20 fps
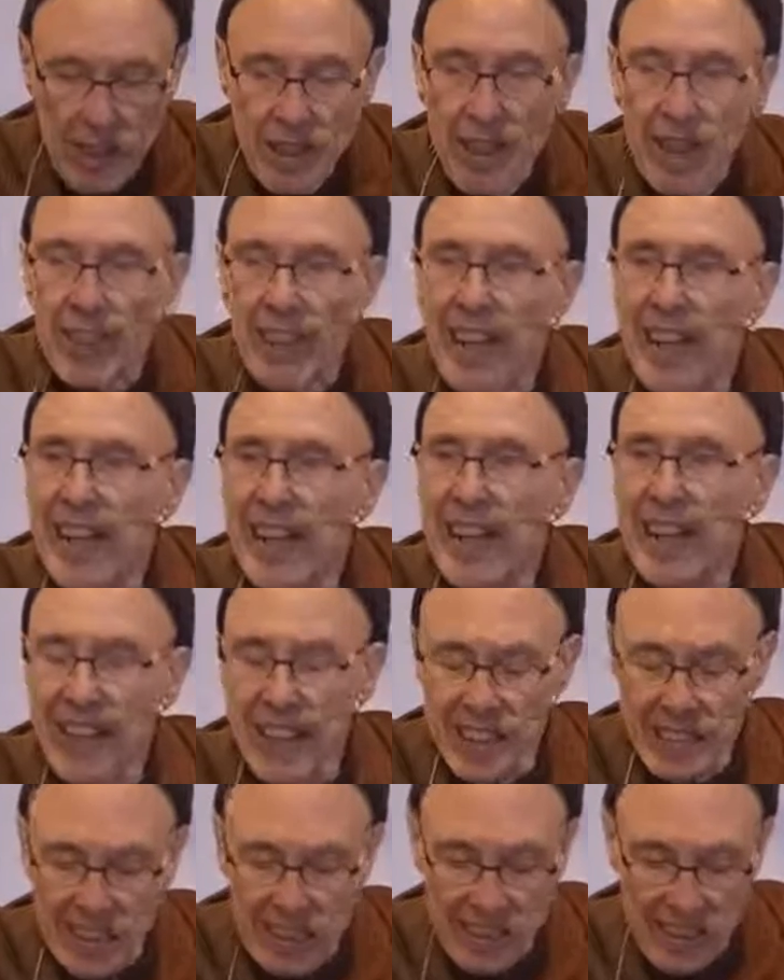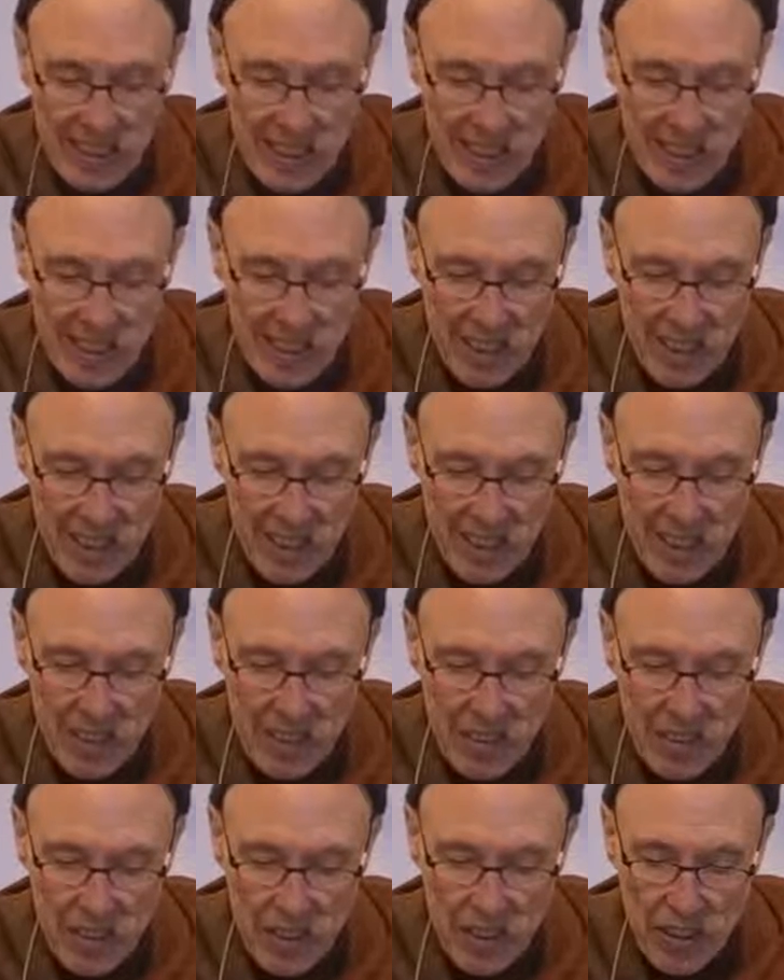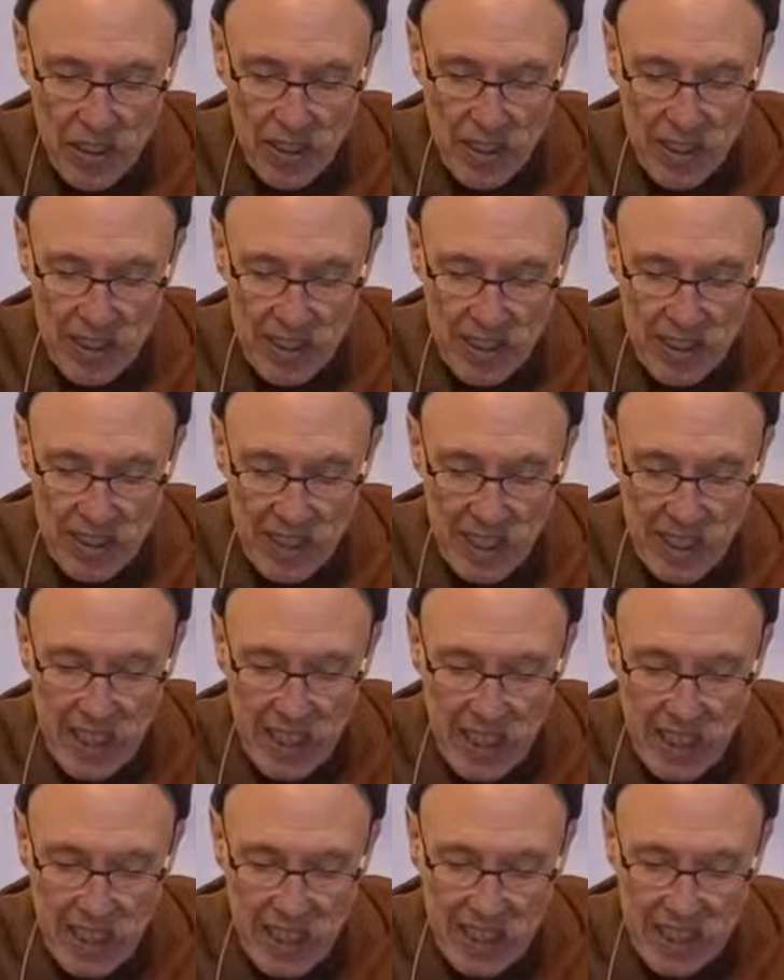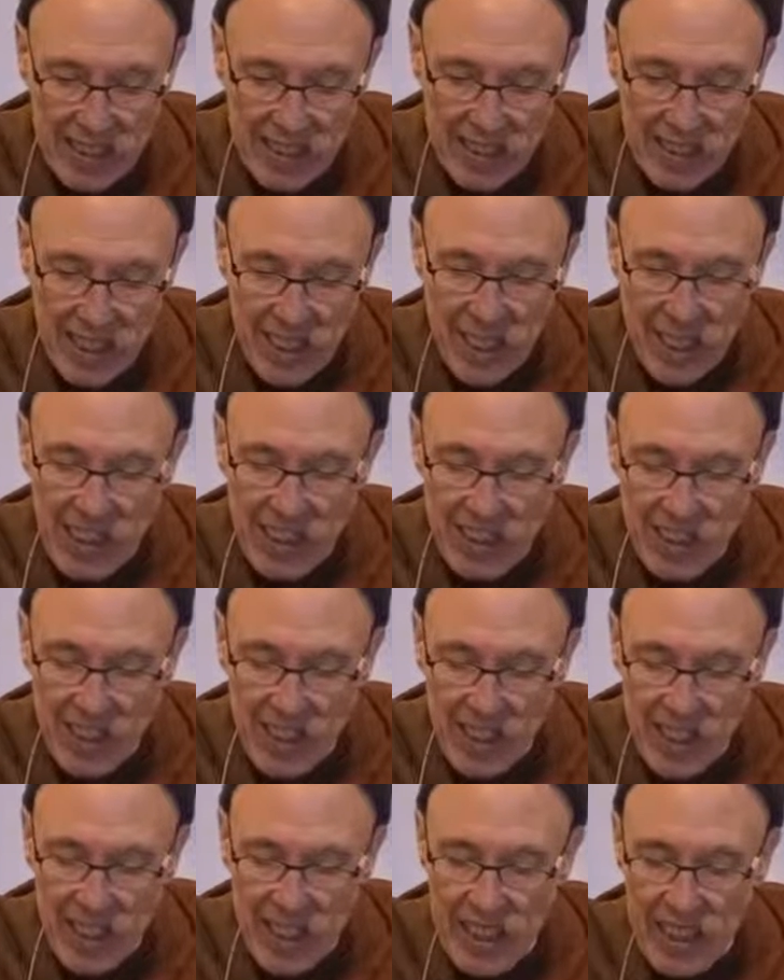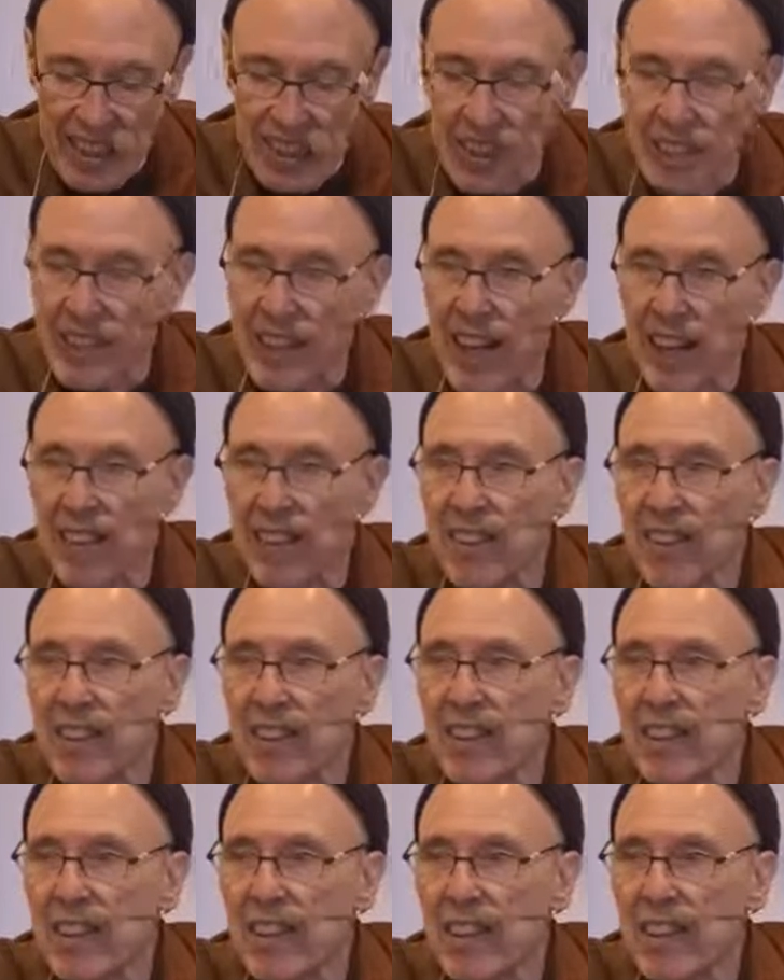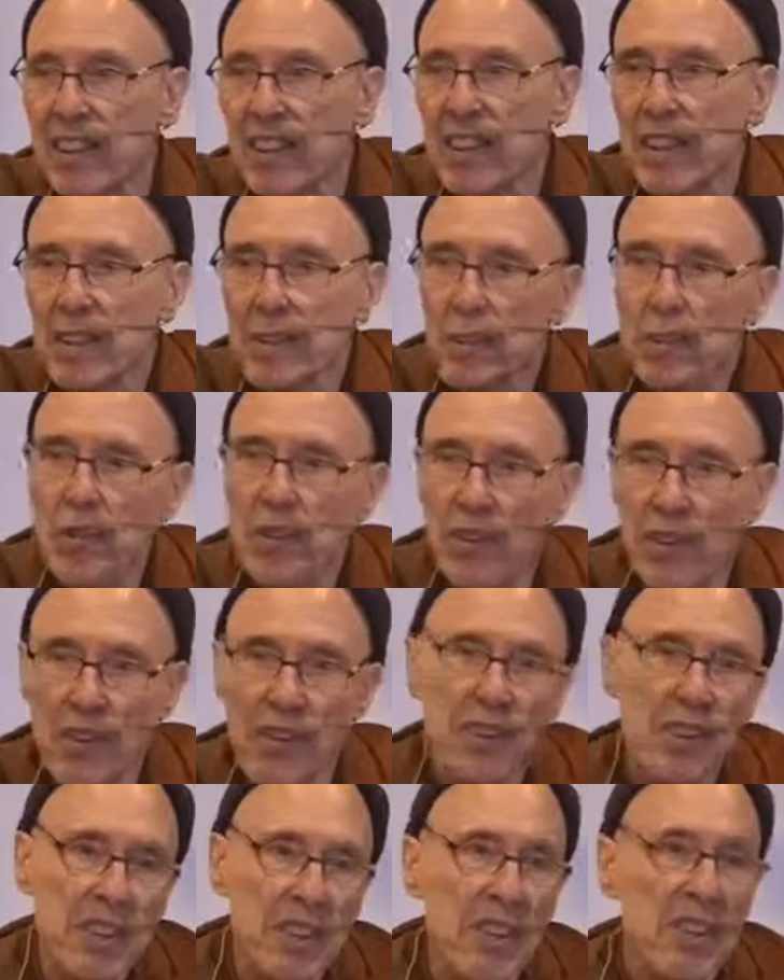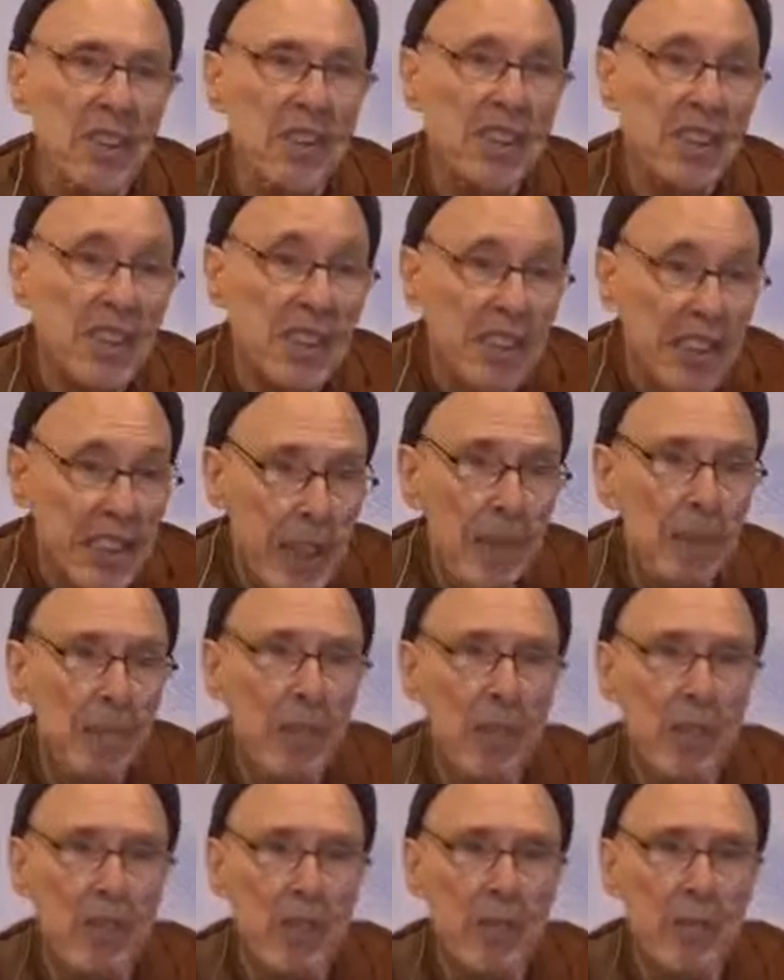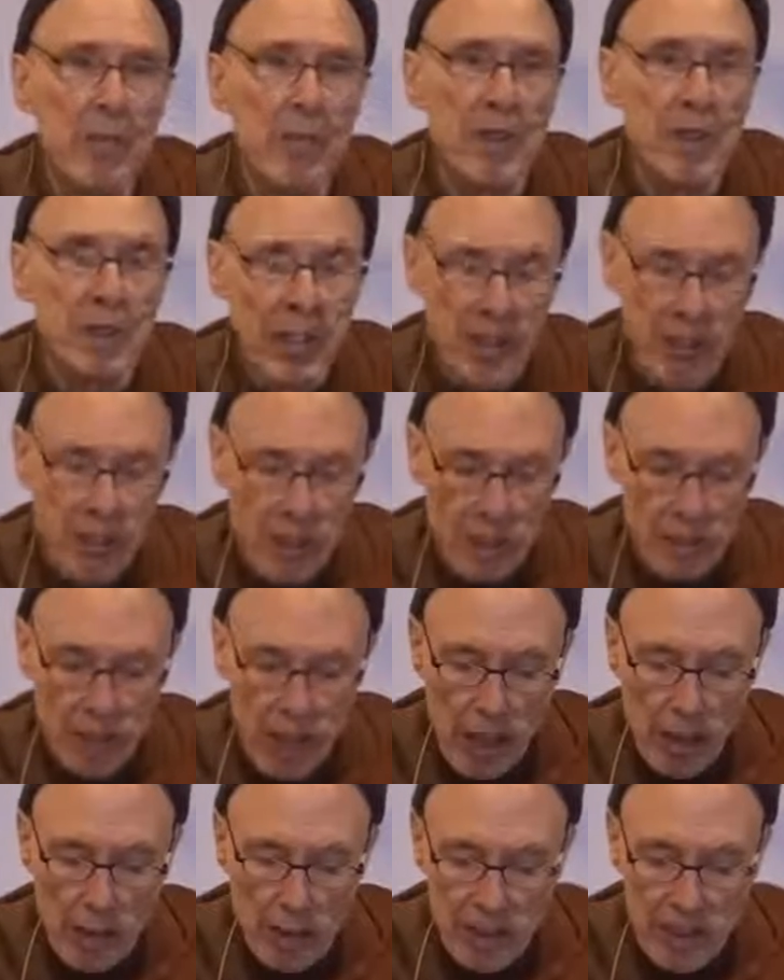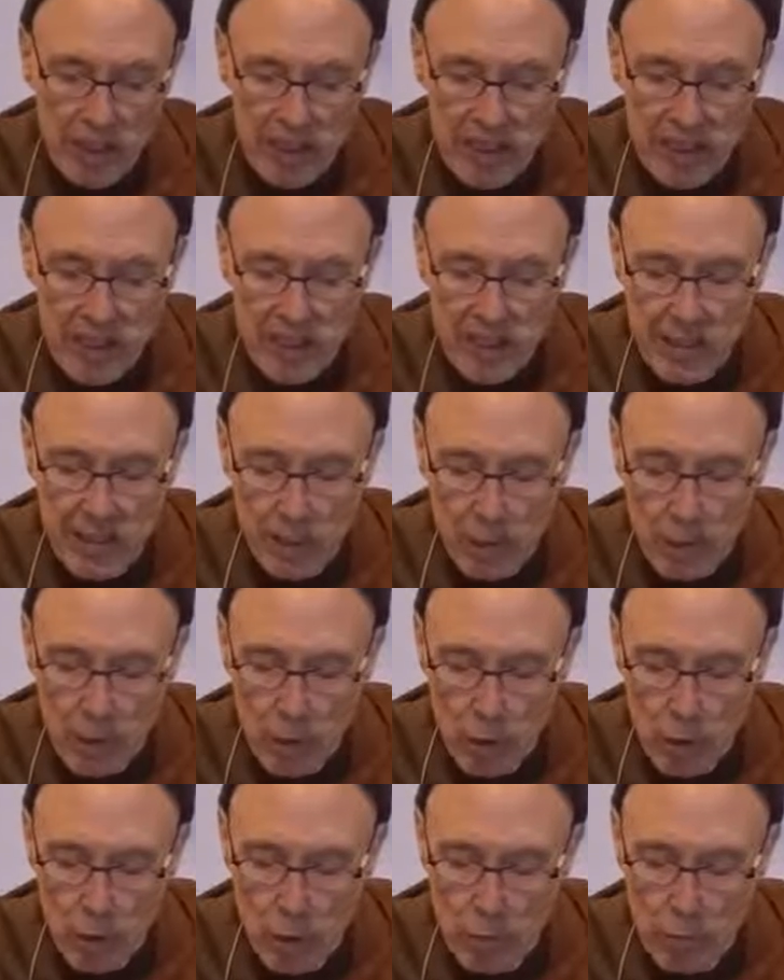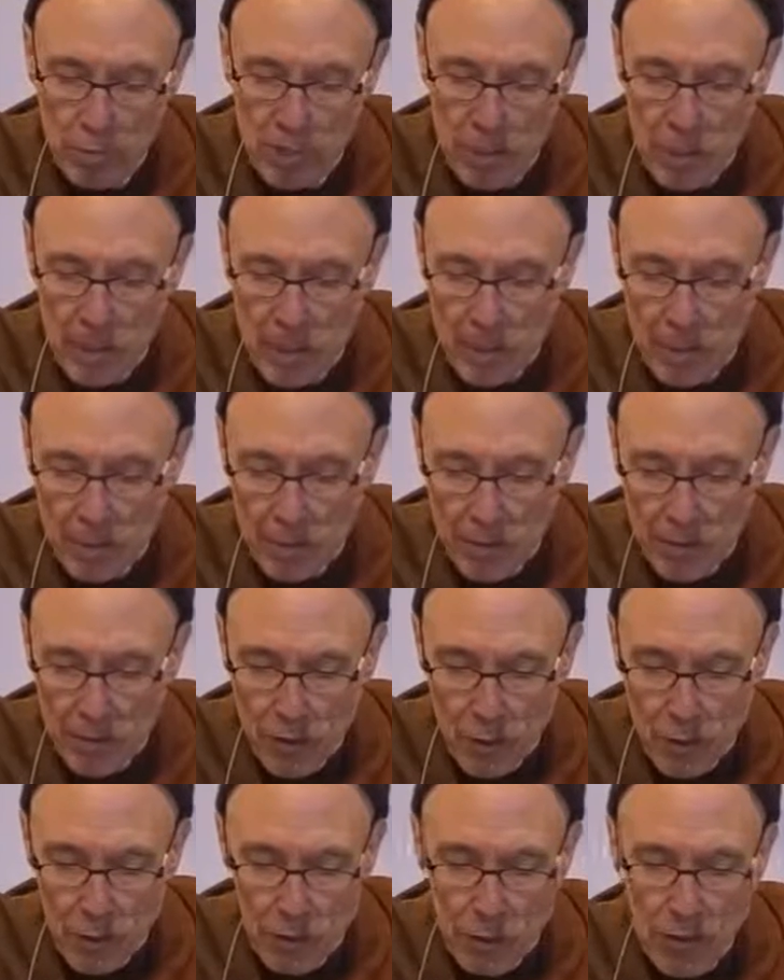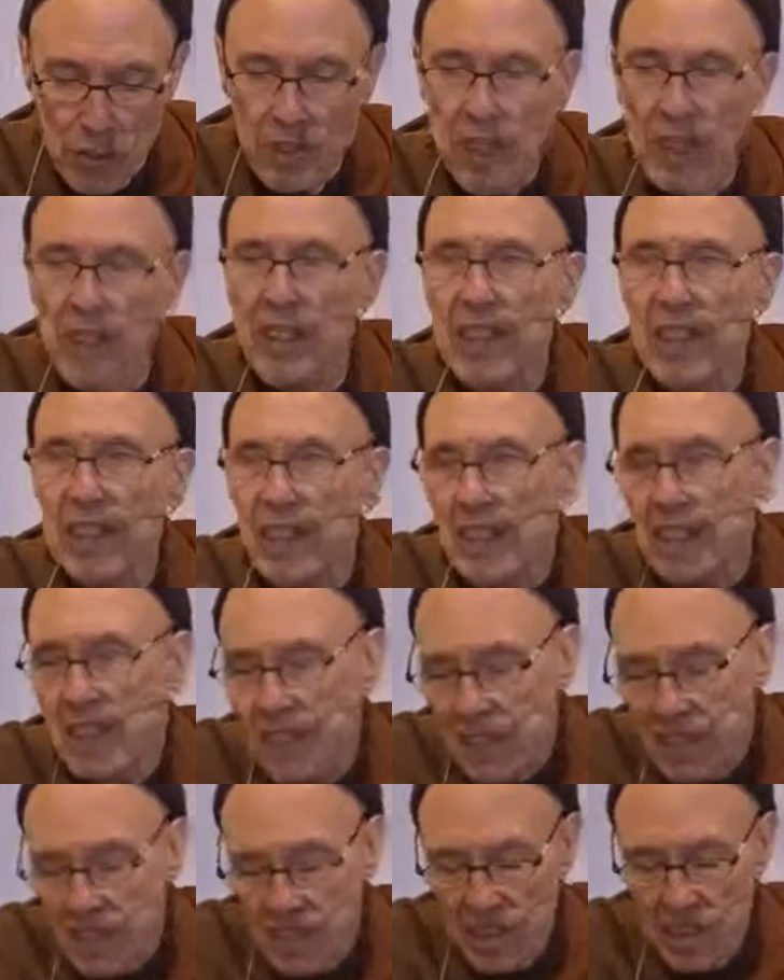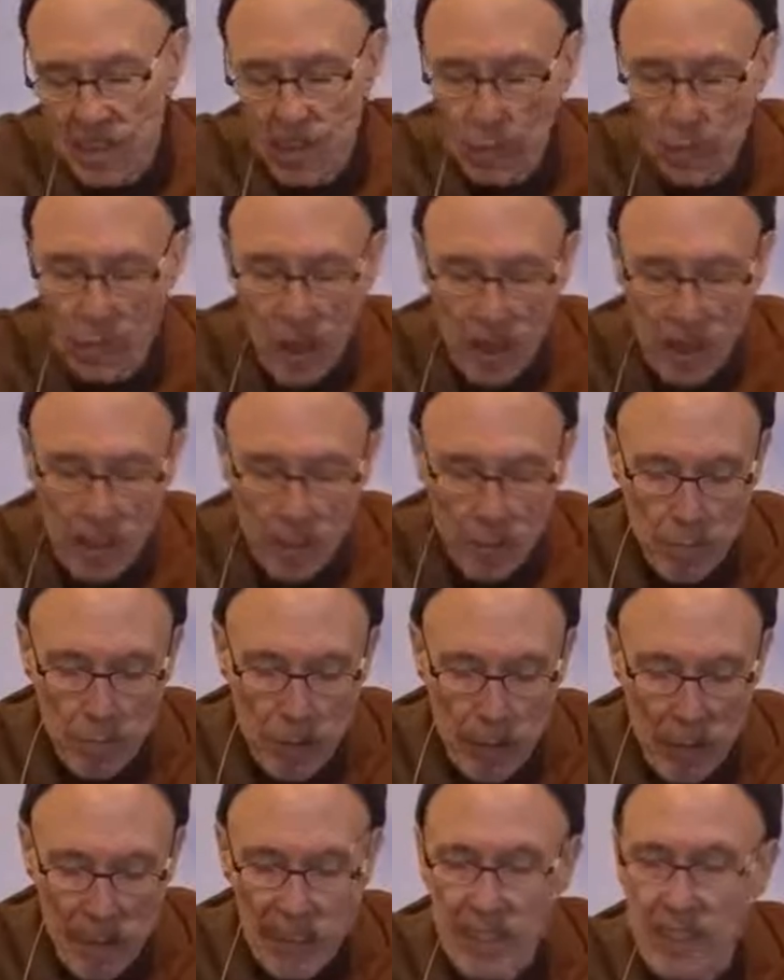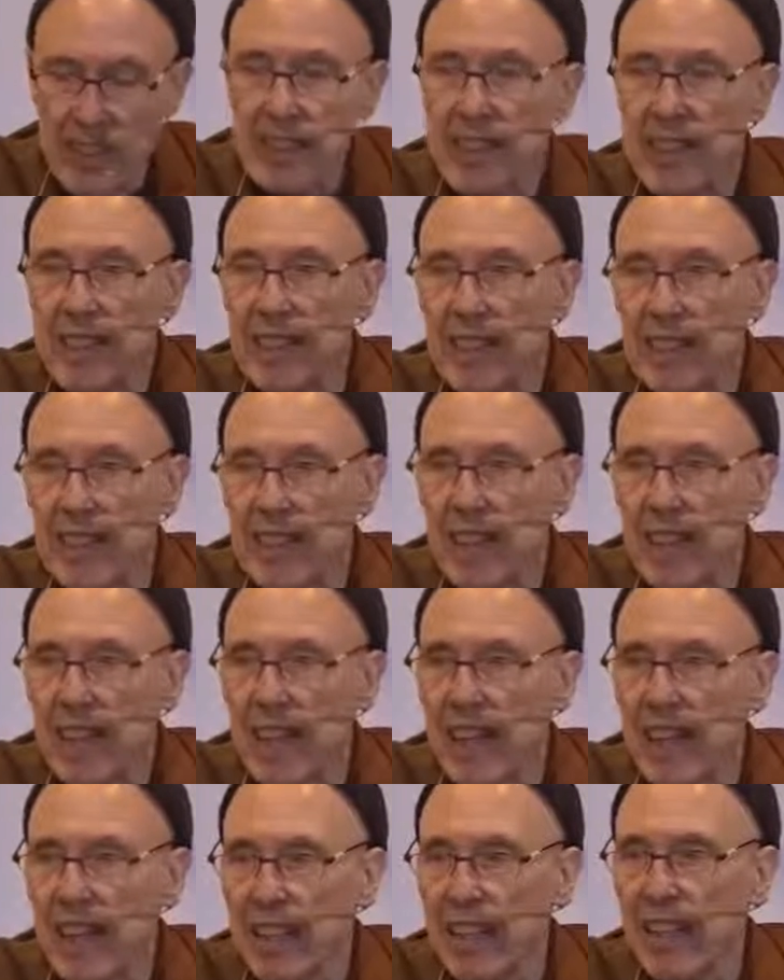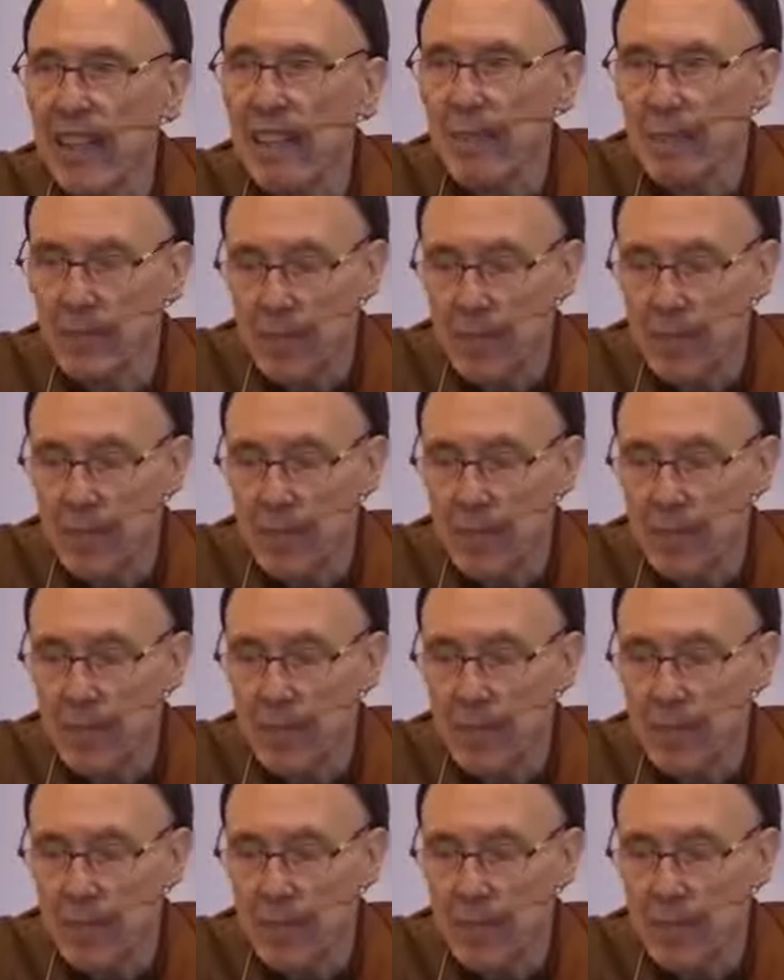Then third is he's easily content with the simple material requisites of robes, alms food, a dwelling place, and